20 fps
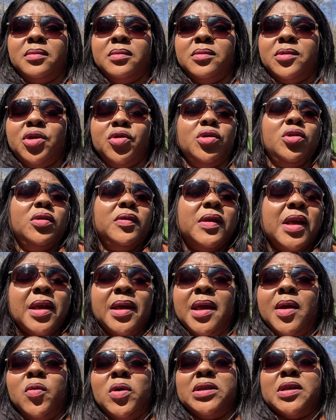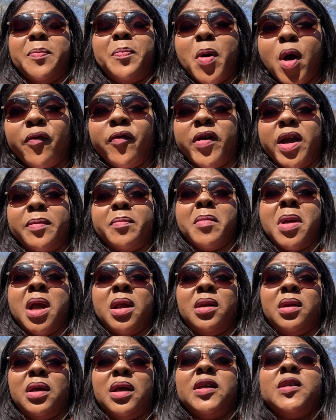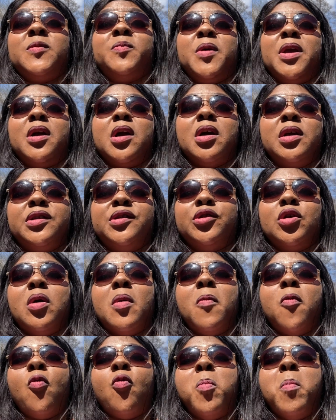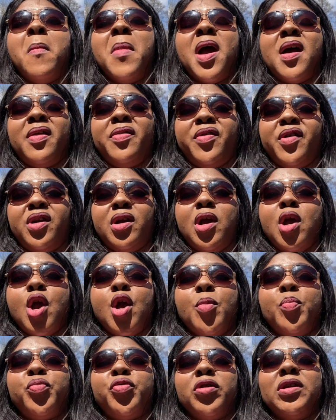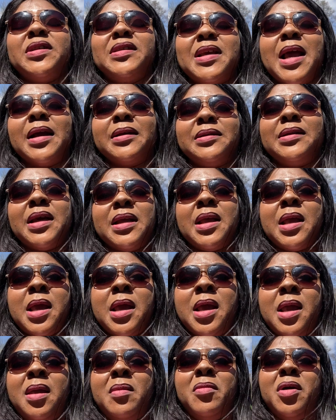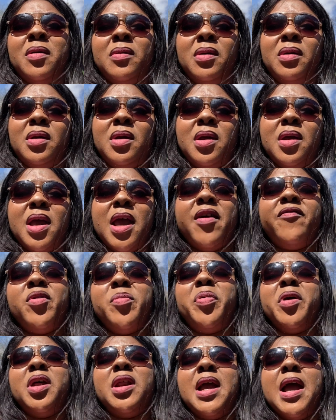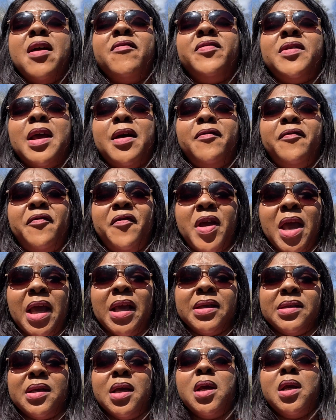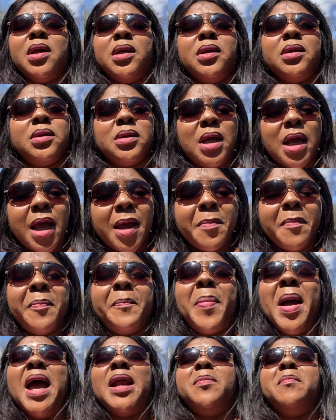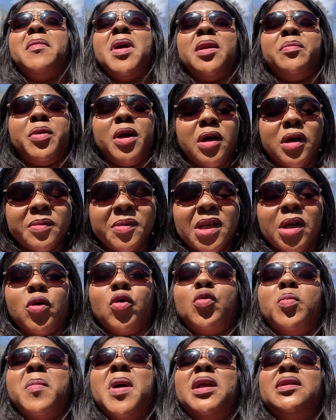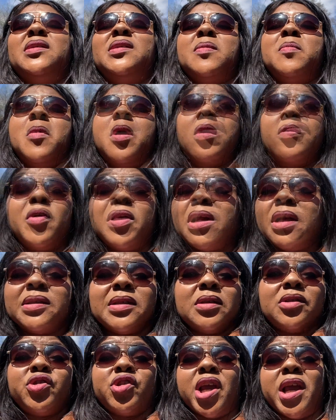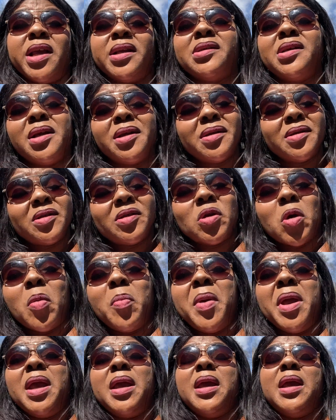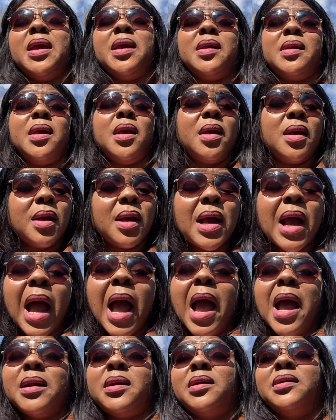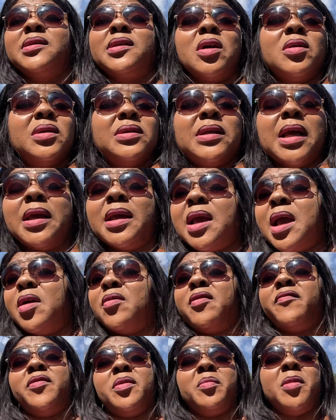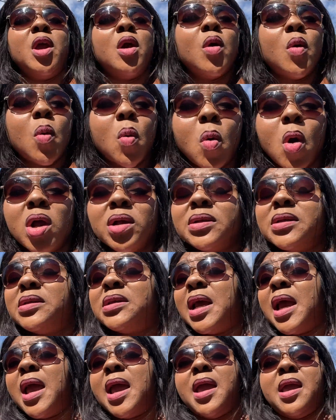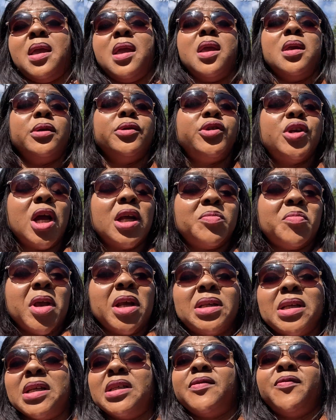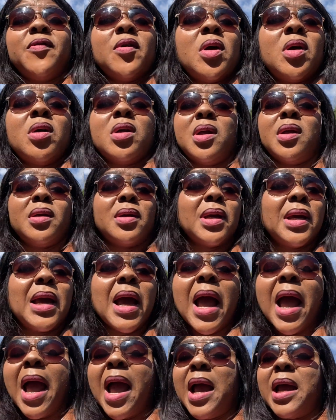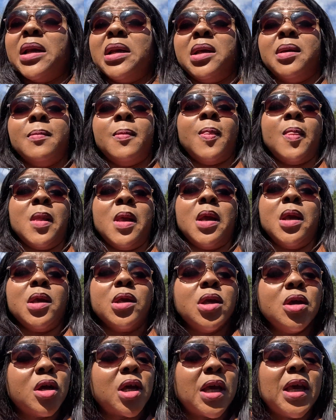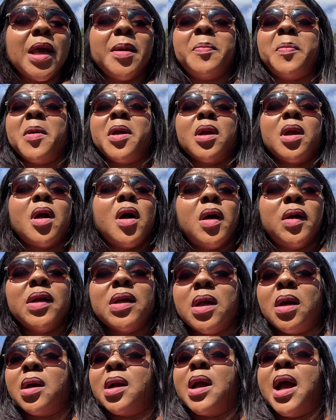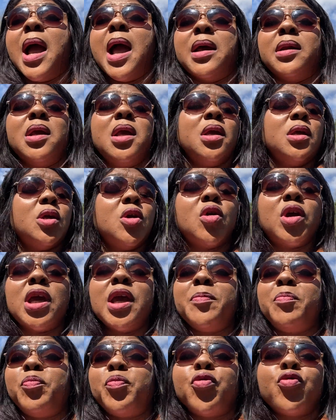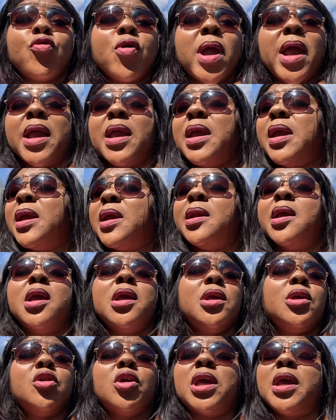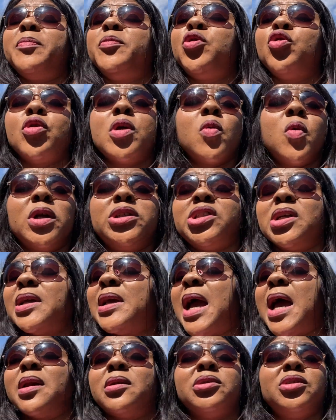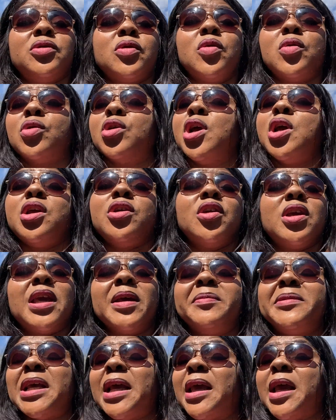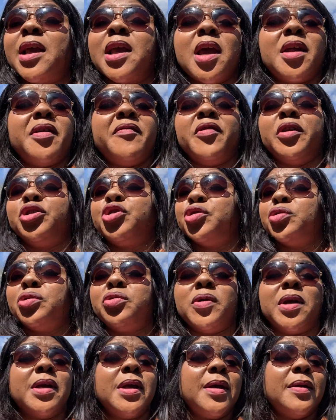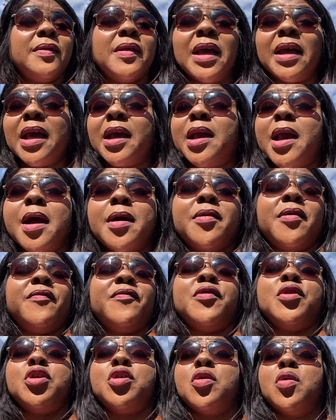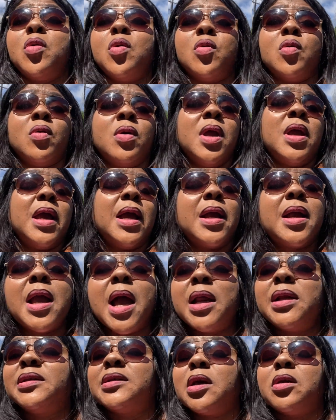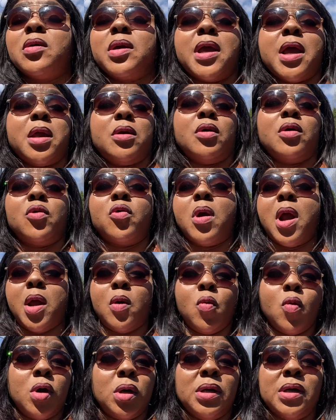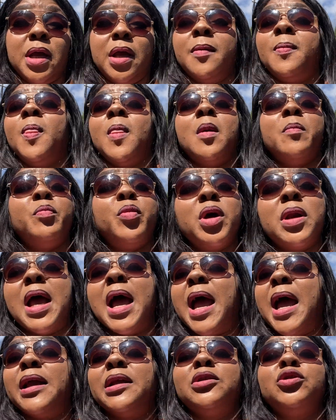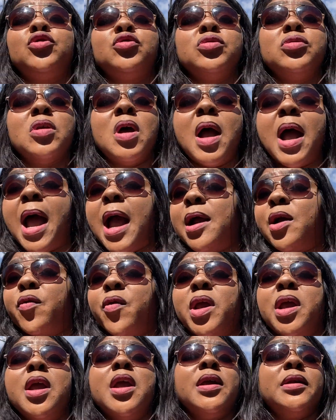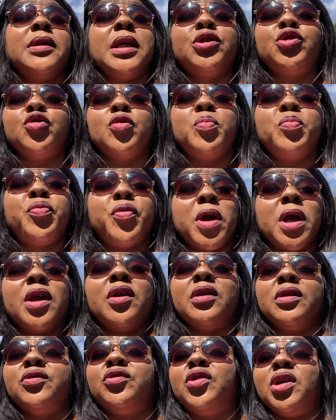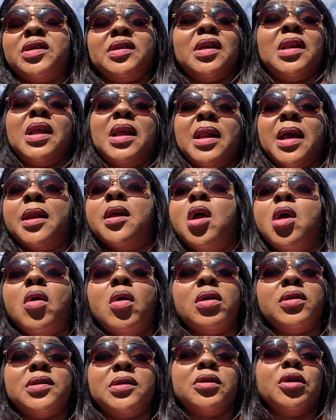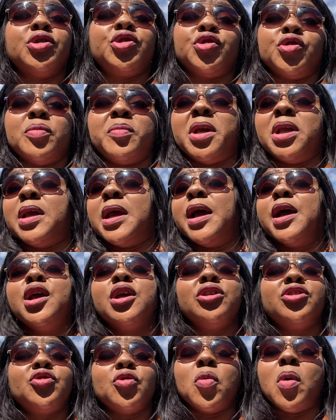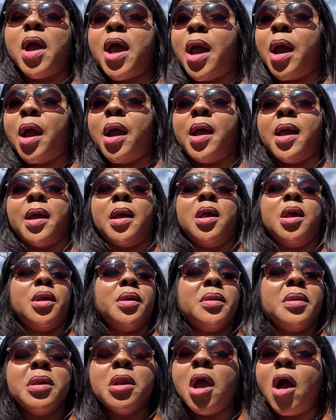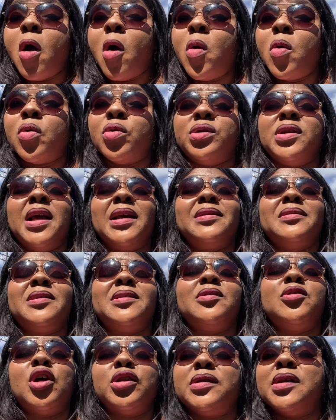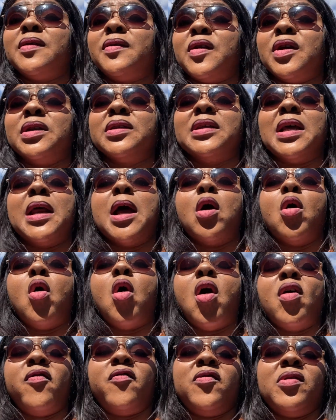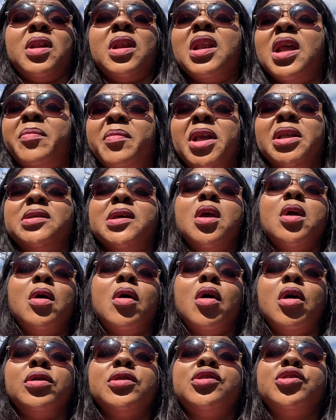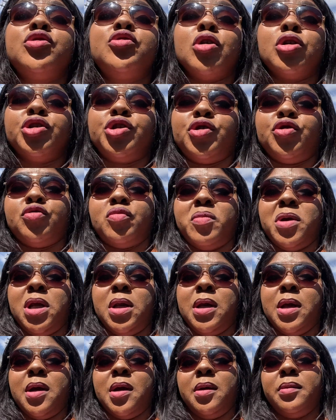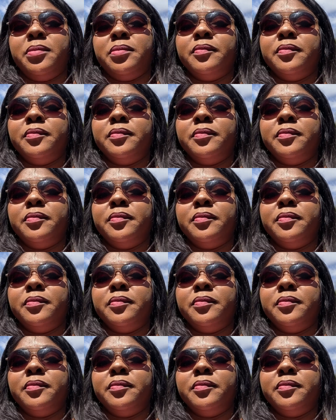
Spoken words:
Do you think he was a perfect man? It's because your mother protected him. Everybody have their phase. A bad man becomes a good man tomorrow. If he doesn't change, so be it. God is going to take care of him one day. Judgment is for God. You keep calling on God. You keep praying. You keep doing what you got to do. You keep taking care of your children, taking care of you. God is going to hear your cry one day. But I do not agree that you bring your dirty linen on social media to air. No, there are certain things that are off limits on social media.